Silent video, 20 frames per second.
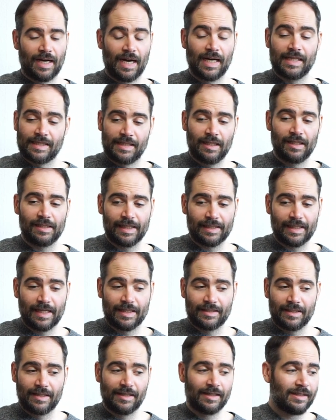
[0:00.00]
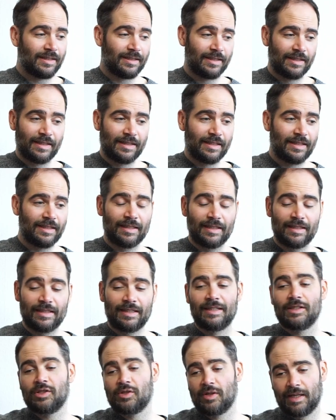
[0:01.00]
I still like that da da da da da
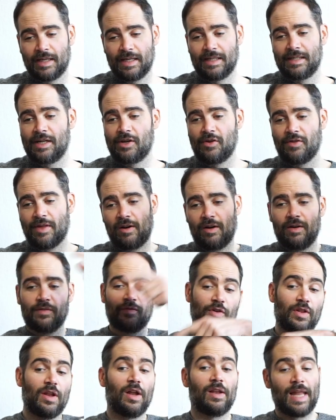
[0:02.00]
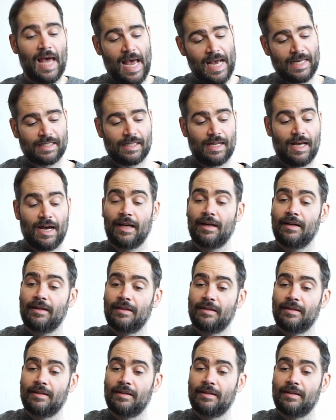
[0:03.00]
da, so I continue that on for the last line.